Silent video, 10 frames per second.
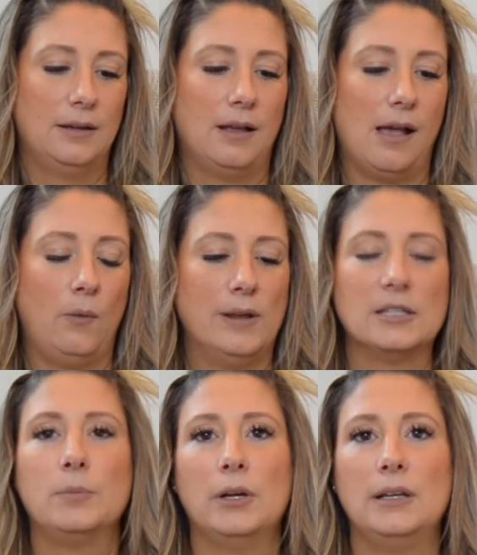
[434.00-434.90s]
I went to
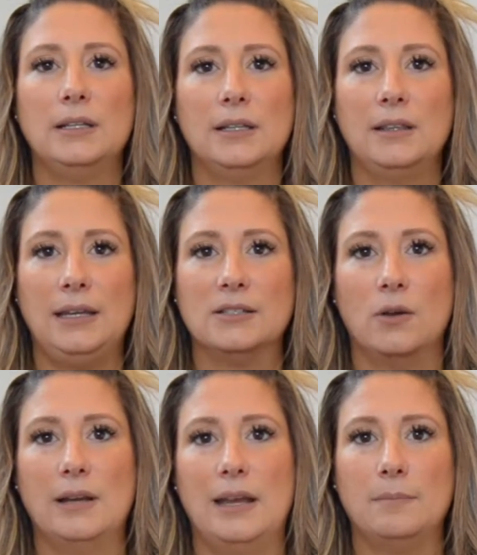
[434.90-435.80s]
put these
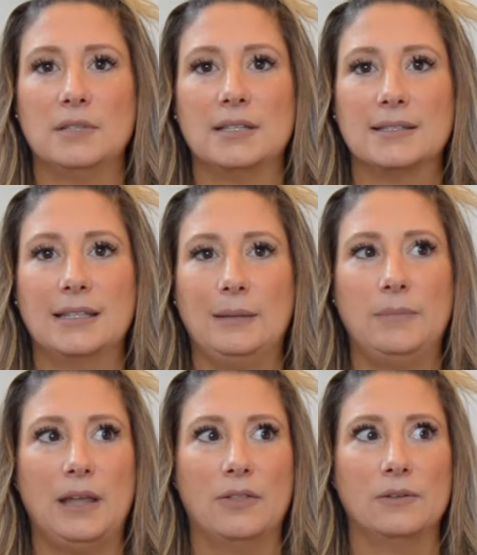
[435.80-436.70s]
on him to sleep
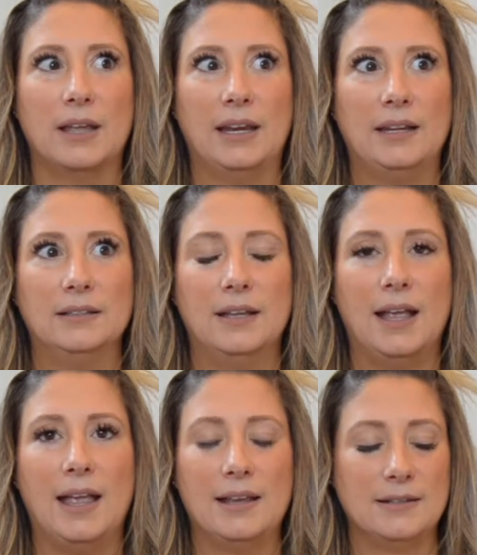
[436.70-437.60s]
the other night,
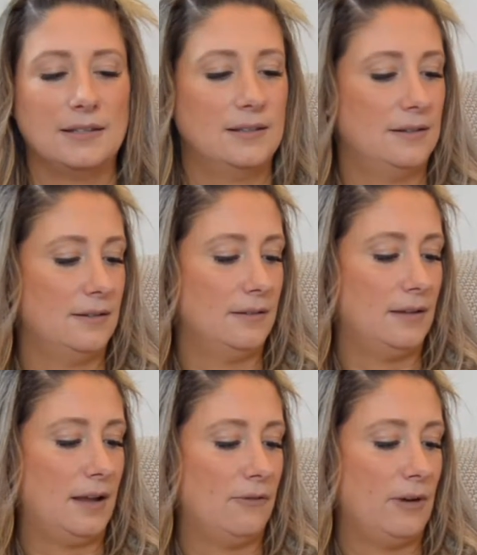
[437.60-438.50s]
and
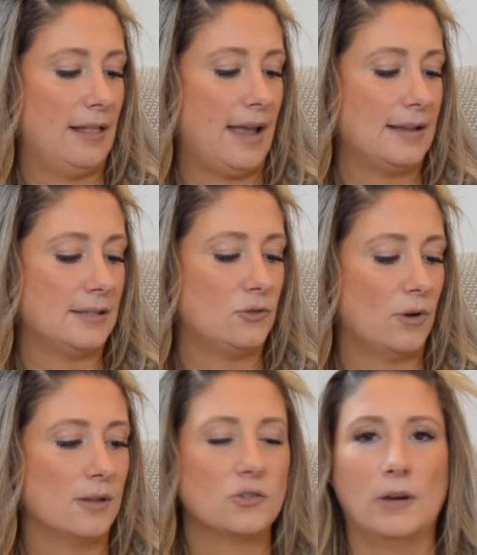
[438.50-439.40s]
I realized the
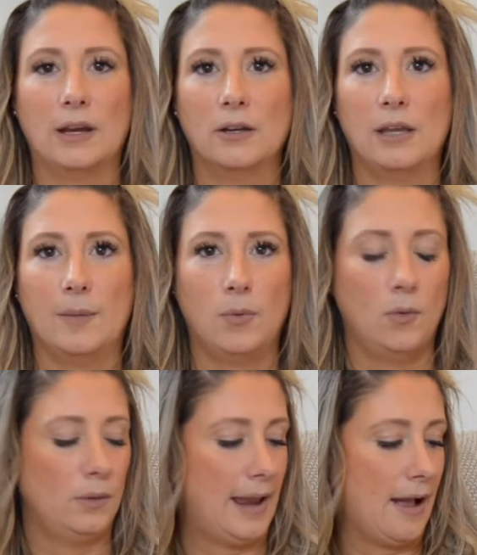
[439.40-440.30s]
drawstring could get
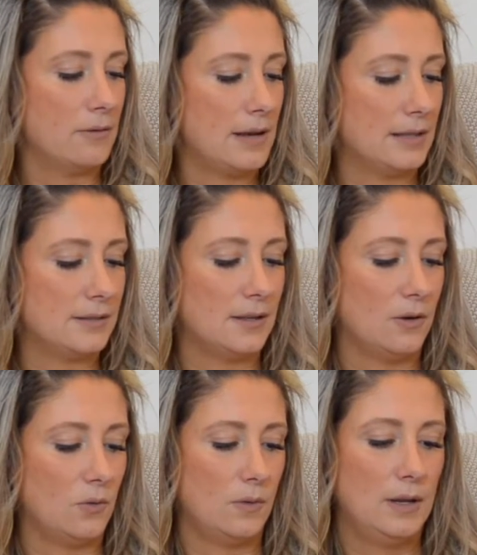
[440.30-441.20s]
pulled out, and
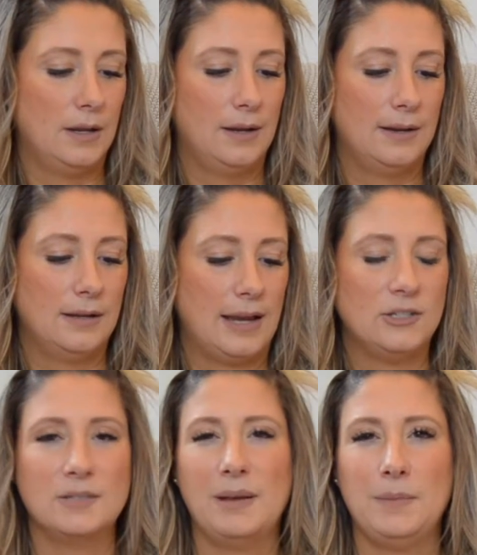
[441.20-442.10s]
so it
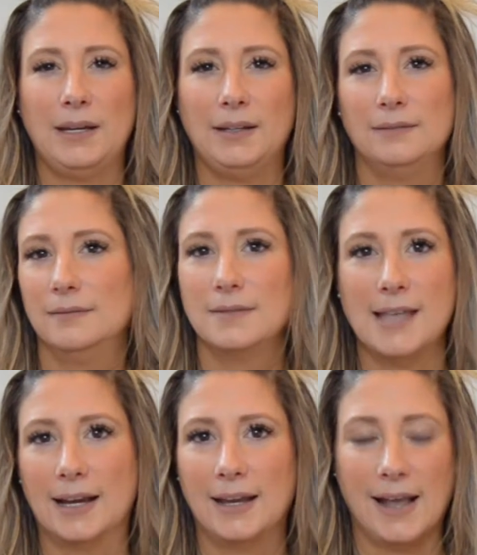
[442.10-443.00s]
just made me
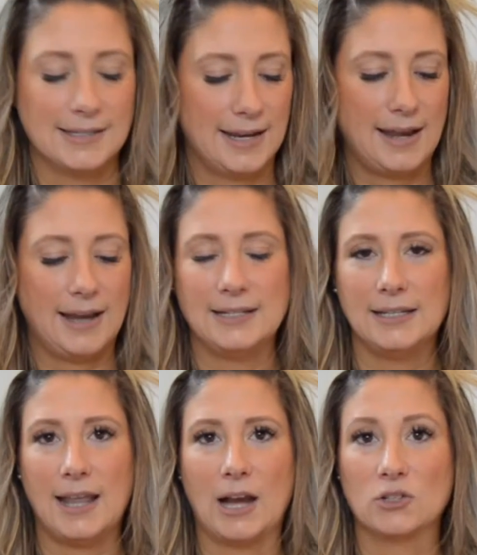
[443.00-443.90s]
second guess it, and I
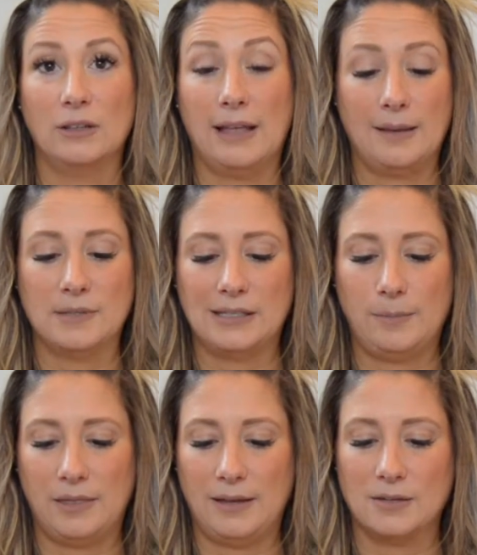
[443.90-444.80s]
didn't actually let him sleep
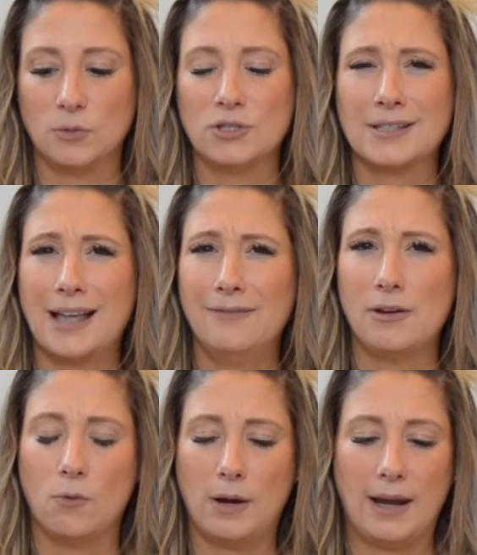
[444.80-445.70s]
in these, which is kind of
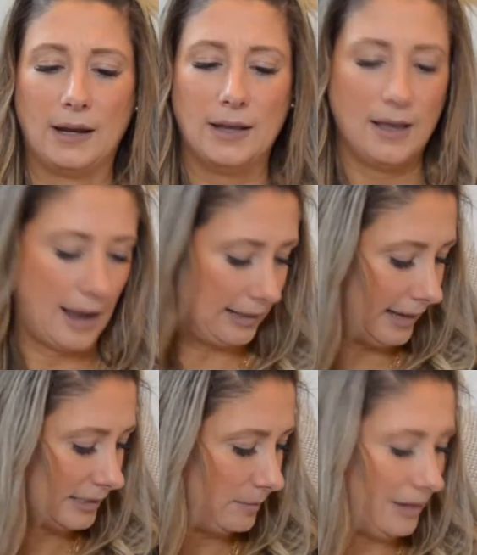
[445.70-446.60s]
annoying. I'd
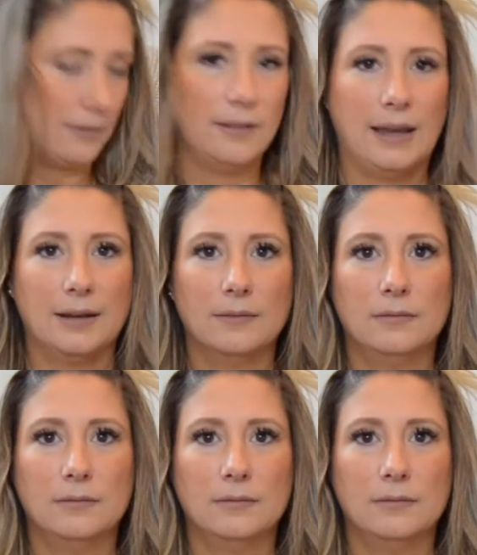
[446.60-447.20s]
like to be able to like